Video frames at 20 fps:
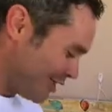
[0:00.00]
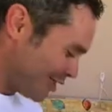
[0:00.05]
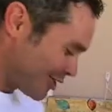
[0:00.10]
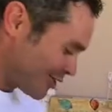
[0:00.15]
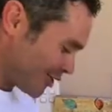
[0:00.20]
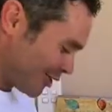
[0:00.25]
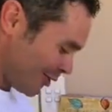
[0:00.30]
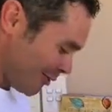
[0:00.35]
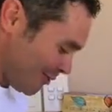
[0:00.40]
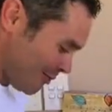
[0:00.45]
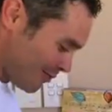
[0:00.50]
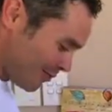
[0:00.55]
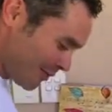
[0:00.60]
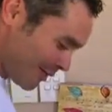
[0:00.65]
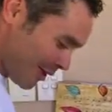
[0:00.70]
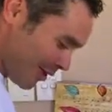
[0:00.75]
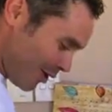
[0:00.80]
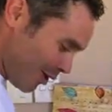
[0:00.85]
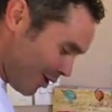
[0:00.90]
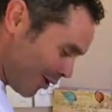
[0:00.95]
so
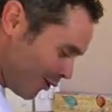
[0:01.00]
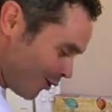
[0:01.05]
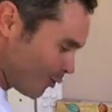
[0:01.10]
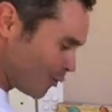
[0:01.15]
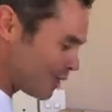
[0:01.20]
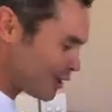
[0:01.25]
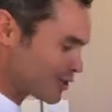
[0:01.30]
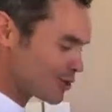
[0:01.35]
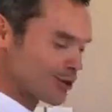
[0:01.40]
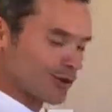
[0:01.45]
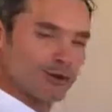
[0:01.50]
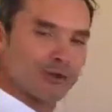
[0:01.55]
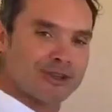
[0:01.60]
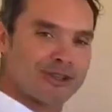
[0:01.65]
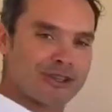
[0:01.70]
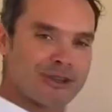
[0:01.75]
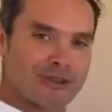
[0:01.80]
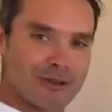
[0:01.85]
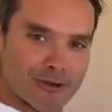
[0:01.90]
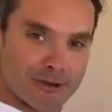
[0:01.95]
always
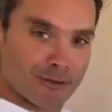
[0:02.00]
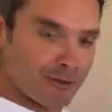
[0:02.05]
source your